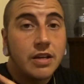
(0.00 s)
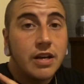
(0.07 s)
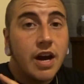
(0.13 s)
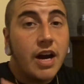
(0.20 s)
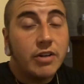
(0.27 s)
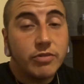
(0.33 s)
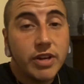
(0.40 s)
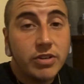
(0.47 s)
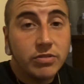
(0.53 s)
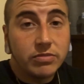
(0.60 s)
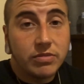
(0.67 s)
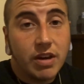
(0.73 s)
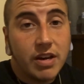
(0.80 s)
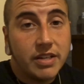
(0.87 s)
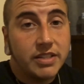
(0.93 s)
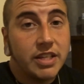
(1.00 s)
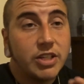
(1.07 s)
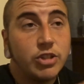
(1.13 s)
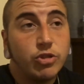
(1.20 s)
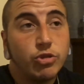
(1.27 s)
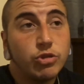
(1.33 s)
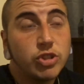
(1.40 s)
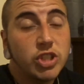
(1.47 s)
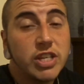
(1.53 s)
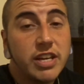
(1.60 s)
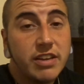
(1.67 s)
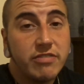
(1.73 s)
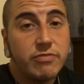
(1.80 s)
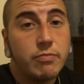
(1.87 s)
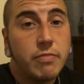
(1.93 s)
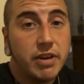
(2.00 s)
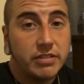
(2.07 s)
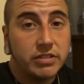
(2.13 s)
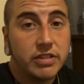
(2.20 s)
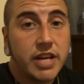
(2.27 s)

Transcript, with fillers: I read online that usually if mother